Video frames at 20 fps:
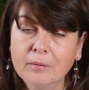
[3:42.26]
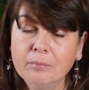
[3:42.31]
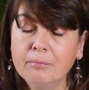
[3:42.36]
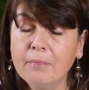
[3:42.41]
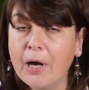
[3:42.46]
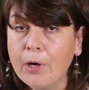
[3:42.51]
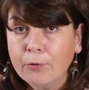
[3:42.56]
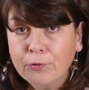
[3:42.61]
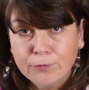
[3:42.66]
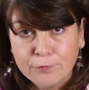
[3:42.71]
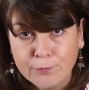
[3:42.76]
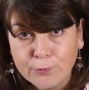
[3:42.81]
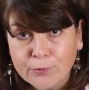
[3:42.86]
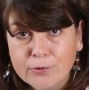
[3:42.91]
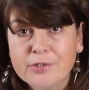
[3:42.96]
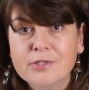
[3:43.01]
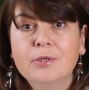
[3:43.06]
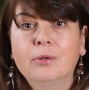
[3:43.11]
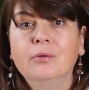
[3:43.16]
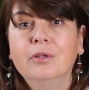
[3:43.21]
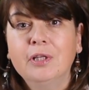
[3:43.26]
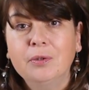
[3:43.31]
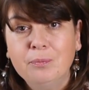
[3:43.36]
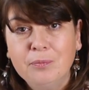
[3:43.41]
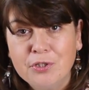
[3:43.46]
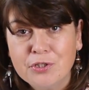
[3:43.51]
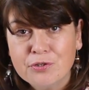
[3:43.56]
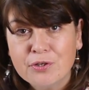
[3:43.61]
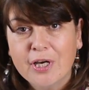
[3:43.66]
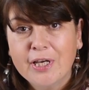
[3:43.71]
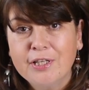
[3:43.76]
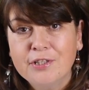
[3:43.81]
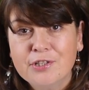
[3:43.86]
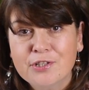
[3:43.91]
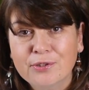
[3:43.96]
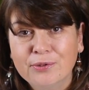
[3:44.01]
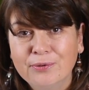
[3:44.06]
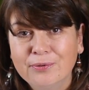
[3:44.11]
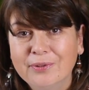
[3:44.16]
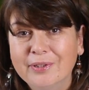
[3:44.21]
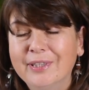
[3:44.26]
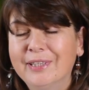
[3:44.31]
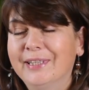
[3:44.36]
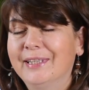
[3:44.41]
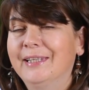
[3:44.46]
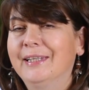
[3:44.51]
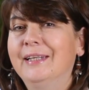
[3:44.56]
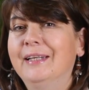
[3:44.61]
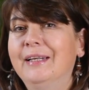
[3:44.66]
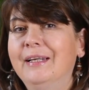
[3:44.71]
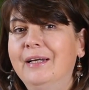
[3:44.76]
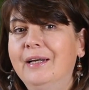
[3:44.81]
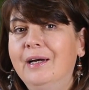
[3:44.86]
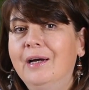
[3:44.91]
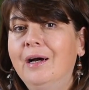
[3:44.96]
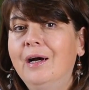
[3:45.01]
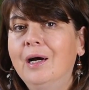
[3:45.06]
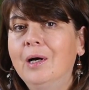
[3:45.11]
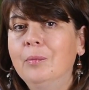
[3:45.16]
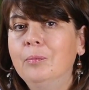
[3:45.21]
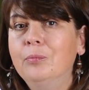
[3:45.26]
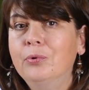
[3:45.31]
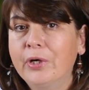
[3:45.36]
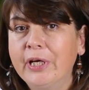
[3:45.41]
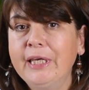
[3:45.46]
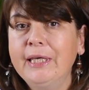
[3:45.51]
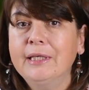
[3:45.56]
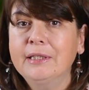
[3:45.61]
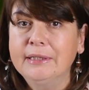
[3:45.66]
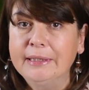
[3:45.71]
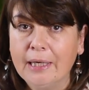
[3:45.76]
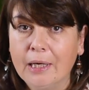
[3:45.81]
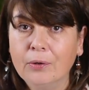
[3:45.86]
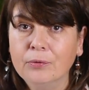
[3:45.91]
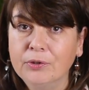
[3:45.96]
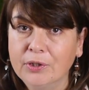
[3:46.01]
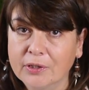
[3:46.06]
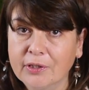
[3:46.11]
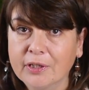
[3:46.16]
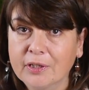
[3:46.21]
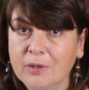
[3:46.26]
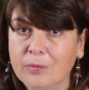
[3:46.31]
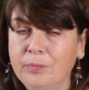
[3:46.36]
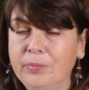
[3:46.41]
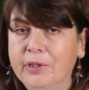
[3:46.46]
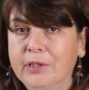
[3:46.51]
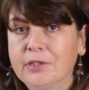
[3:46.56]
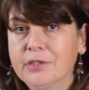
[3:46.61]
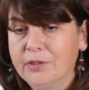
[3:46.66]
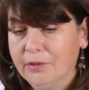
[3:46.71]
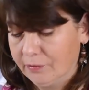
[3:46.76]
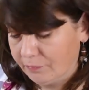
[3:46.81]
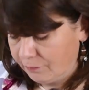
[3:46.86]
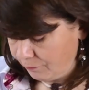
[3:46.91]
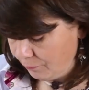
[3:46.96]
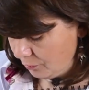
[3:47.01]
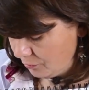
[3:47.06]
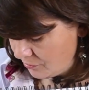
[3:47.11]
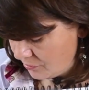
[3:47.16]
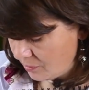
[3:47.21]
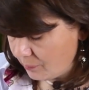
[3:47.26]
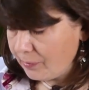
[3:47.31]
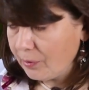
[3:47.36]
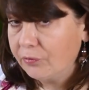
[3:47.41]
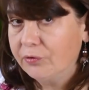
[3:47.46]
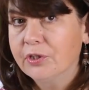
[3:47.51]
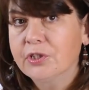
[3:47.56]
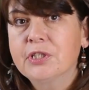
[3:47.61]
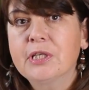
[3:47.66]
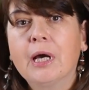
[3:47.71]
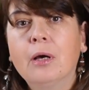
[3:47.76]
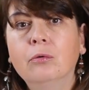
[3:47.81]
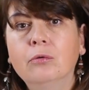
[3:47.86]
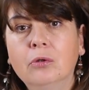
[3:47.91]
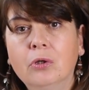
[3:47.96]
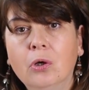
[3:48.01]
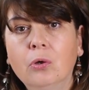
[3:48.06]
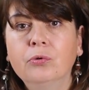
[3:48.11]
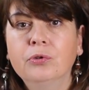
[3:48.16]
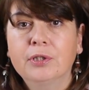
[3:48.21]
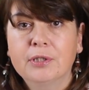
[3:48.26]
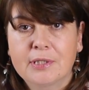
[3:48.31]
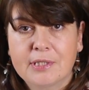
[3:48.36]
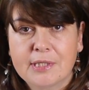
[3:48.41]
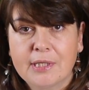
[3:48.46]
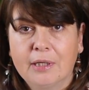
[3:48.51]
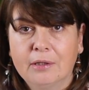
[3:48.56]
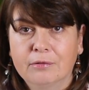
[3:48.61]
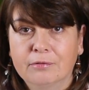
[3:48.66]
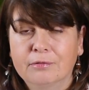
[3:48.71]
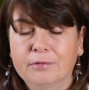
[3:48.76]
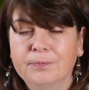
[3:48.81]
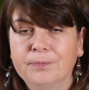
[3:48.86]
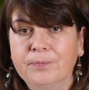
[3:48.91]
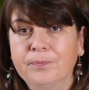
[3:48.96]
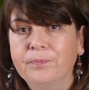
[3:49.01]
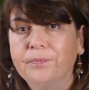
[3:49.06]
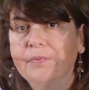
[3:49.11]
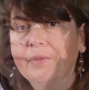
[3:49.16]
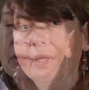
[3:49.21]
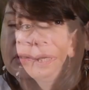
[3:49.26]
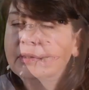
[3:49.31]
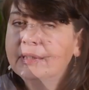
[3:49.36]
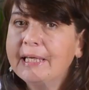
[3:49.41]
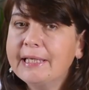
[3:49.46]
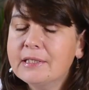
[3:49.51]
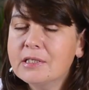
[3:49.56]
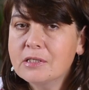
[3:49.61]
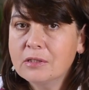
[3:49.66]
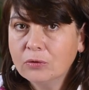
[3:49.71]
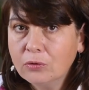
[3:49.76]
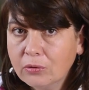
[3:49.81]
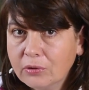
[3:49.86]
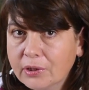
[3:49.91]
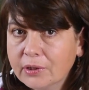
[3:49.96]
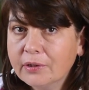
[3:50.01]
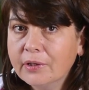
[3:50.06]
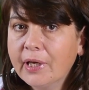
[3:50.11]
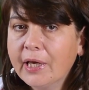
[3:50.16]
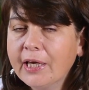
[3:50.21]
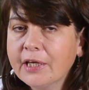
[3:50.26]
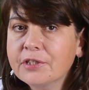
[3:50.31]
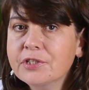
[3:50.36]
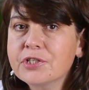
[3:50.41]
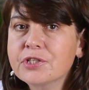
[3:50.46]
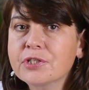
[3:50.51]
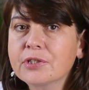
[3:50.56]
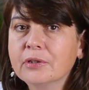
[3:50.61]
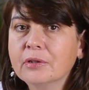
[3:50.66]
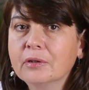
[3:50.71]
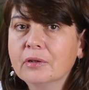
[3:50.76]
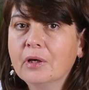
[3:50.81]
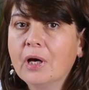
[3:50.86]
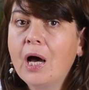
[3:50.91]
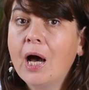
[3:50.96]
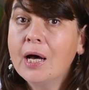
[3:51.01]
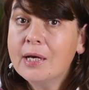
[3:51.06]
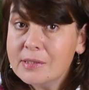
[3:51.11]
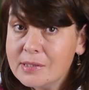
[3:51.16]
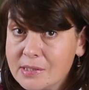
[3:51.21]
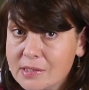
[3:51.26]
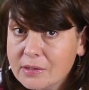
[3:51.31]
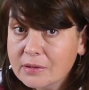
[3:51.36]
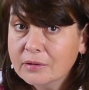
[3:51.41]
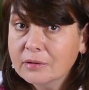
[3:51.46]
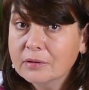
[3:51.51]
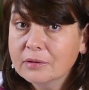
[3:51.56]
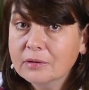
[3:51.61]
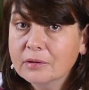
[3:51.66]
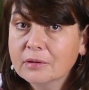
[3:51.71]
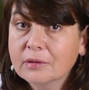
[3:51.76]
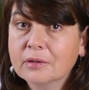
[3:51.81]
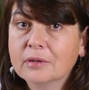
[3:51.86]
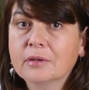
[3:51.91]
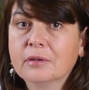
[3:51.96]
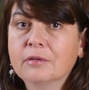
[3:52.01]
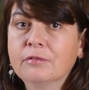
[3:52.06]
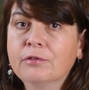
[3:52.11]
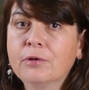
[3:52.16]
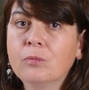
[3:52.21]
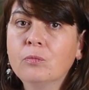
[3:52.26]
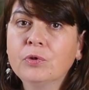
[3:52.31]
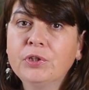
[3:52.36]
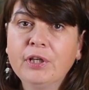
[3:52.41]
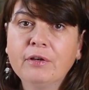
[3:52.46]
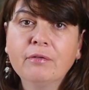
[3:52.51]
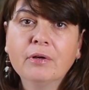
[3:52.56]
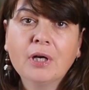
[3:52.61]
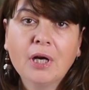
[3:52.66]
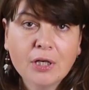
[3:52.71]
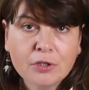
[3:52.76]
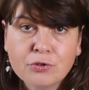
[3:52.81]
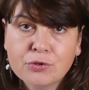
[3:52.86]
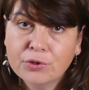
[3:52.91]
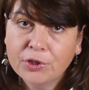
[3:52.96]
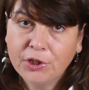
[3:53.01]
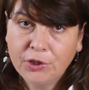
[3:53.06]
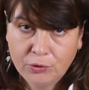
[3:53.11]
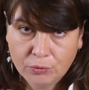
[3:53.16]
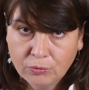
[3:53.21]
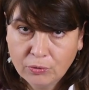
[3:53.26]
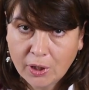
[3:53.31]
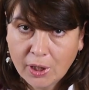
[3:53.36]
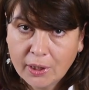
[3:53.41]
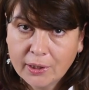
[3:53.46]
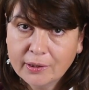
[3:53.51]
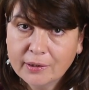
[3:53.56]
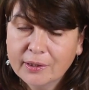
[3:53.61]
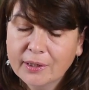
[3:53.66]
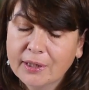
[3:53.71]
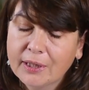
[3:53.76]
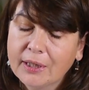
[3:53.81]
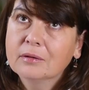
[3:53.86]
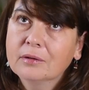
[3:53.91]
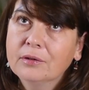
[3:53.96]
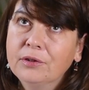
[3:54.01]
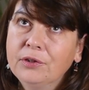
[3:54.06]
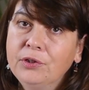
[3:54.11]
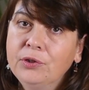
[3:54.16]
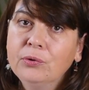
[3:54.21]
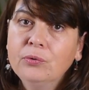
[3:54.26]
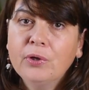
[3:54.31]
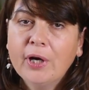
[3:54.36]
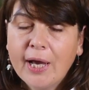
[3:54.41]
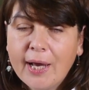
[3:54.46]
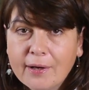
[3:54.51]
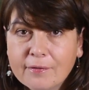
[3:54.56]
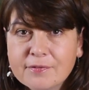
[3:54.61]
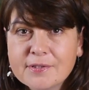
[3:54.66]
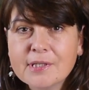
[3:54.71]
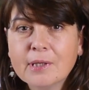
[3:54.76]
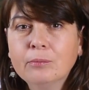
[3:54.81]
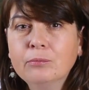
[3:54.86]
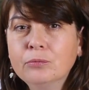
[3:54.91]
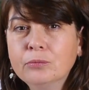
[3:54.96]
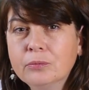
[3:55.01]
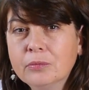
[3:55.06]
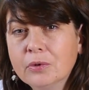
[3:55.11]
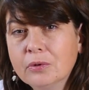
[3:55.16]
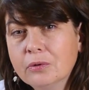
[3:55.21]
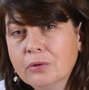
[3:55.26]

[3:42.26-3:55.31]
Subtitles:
Mouthful, so let me try to break it down a little bit. First, about the download itself. Let's look at us from whatever country you are. You have some